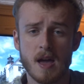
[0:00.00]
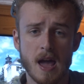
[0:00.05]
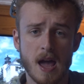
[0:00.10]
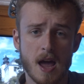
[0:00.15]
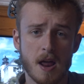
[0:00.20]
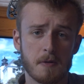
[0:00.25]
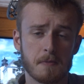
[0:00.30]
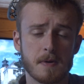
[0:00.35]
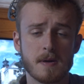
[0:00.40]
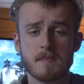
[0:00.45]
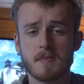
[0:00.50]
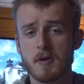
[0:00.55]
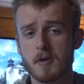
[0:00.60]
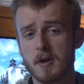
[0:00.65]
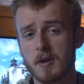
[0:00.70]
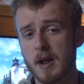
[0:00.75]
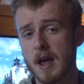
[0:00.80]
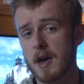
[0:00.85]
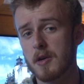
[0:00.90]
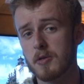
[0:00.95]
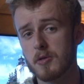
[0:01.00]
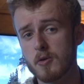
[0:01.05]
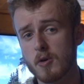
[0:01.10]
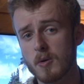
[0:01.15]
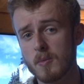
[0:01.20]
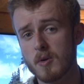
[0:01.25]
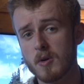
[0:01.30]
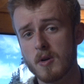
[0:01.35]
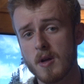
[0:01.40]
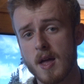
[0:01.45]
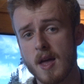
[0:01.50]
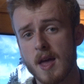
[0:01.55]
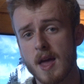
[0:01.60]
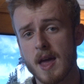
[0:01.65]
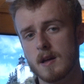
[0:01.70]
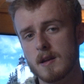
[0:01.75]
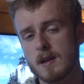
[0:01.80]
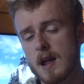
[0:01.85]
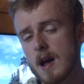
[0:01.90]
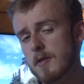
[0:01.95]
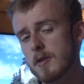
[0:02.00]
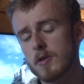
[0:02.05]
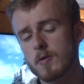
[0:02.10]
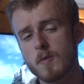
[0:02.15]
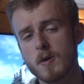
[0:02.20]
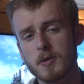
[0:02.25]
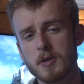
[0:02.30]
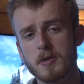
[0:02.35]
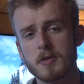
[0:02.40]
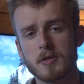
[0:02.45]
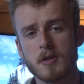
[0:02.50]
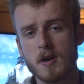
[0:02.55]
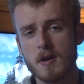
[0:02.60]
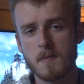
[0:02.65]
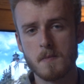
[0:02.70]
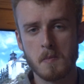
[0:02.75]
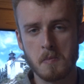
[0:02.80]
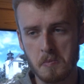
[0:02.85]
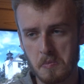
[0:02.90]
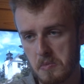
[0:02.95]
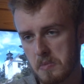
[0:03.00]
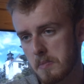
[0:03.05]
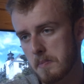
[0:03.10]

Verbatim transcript: and reboot it as normal. Now this wasn't some